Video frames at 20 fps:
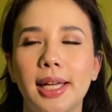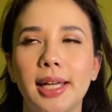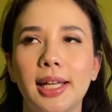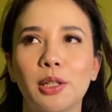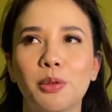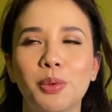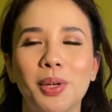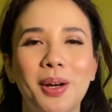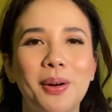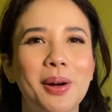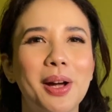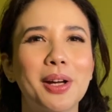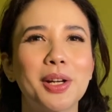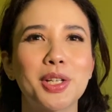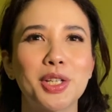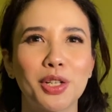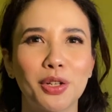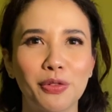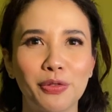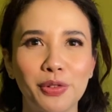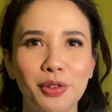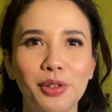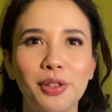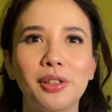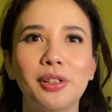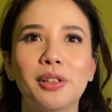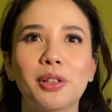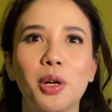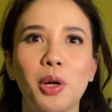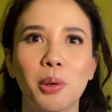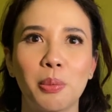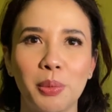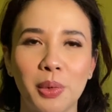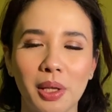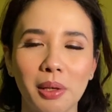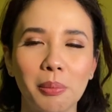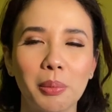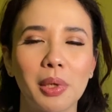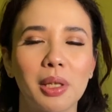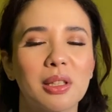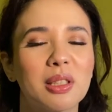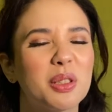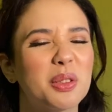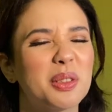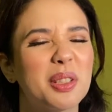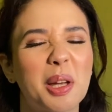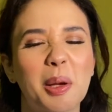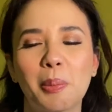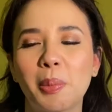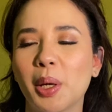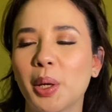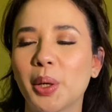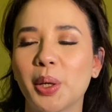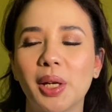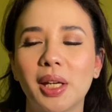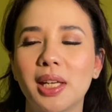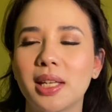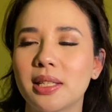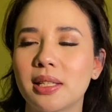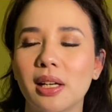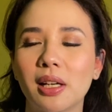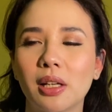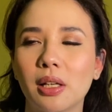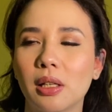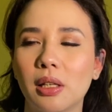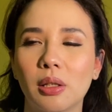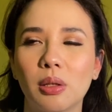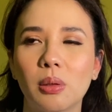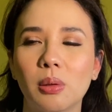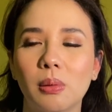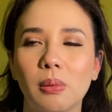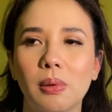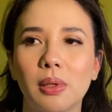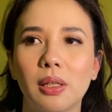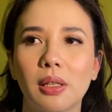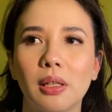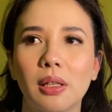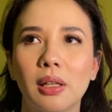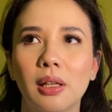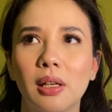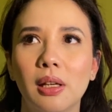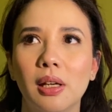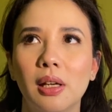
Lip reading: it requires your full commitment. So sabi ko, he's not gonna do it.